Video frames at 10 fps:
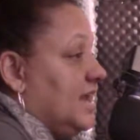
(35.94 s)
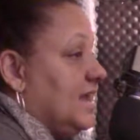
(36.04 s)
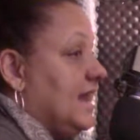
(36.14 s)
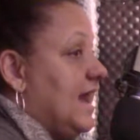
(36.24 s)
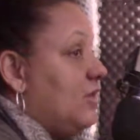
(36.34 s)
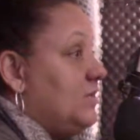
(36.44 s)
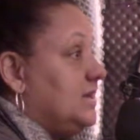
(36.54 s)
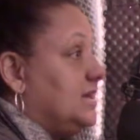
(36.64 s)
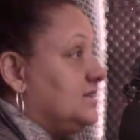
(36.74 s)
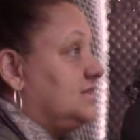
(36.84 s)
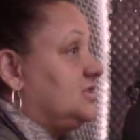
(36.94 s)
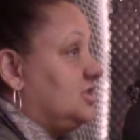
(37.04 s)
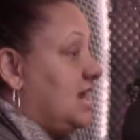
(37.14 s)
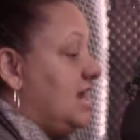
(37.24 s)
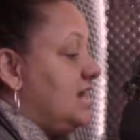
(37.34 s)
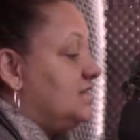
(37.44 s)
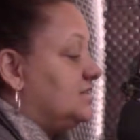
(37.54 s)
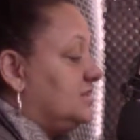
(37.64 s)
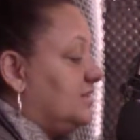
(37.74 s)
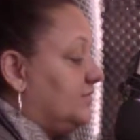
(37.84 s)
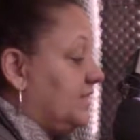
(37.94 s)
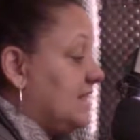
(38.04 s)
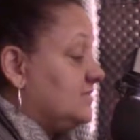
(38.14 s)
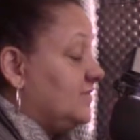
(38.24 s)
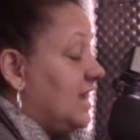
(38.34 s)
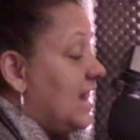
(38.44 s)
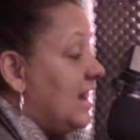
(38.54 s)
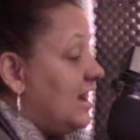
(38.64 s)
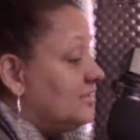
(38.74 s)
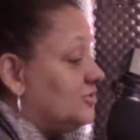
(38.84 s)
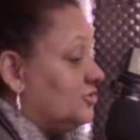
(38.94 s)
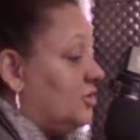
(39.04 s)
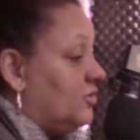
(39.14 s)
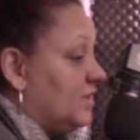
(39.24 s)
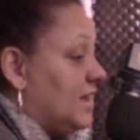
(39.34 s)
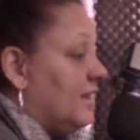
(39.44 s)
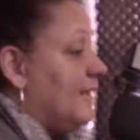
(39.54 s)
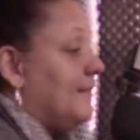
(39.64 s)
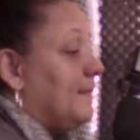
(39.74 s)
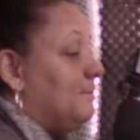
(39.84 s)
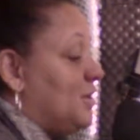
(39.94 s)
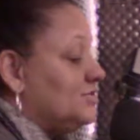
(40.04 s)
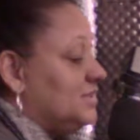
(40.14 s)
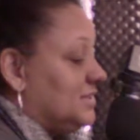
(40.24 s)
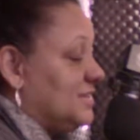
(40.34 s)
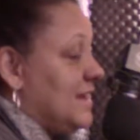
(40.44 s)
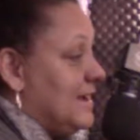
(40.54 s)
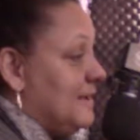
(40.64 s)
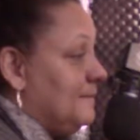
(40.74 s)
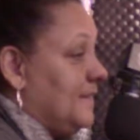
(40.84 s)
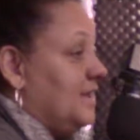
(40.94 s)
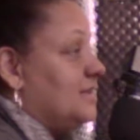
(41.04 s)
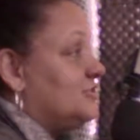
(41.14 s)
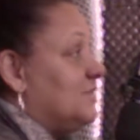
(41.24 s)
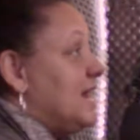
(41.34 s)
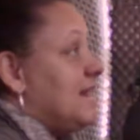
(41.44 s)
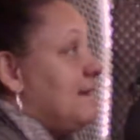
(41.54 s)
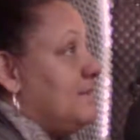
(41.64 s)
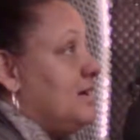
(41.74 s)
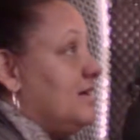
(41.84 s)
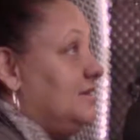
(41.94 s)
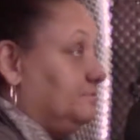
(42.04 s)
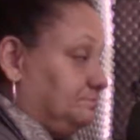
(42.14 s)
and how we get to change the philosophy. I also know that most of the time, so when I got married,